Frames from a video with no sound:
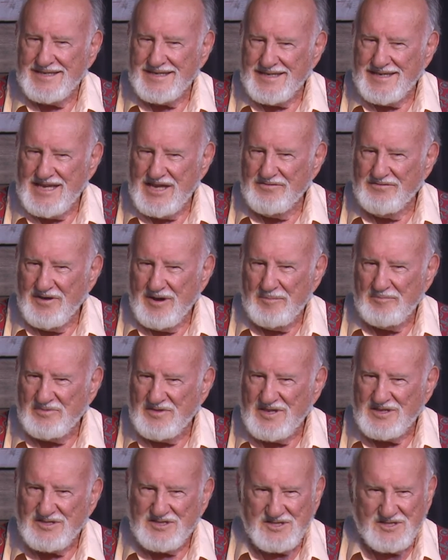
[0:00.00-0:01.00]
give up
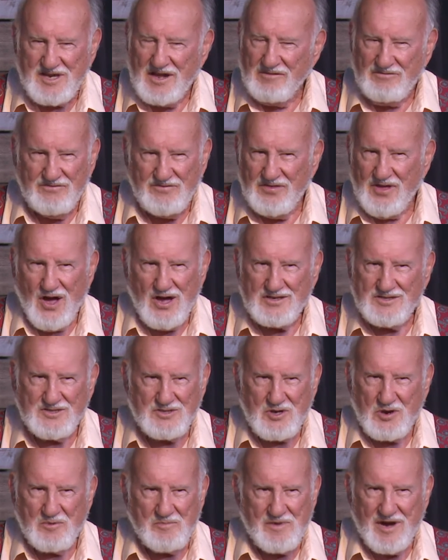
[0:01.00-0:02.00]
this self-thought
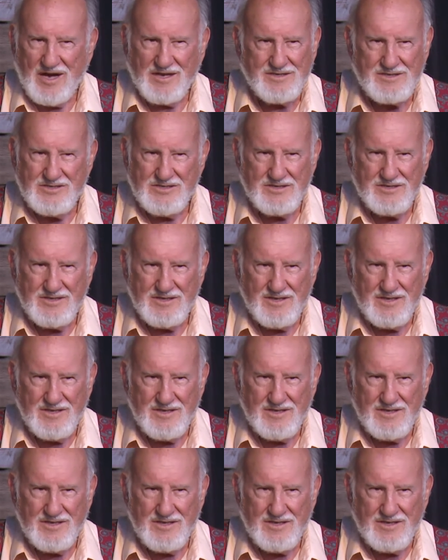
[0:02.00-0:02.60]
so much.